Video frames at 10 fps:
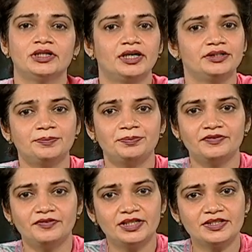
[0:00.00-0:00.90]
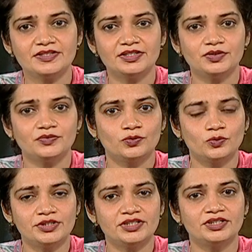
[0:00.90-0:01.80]
and the prevailing set of
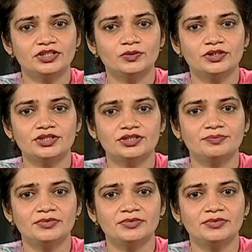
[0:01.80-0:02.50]
rules and regulation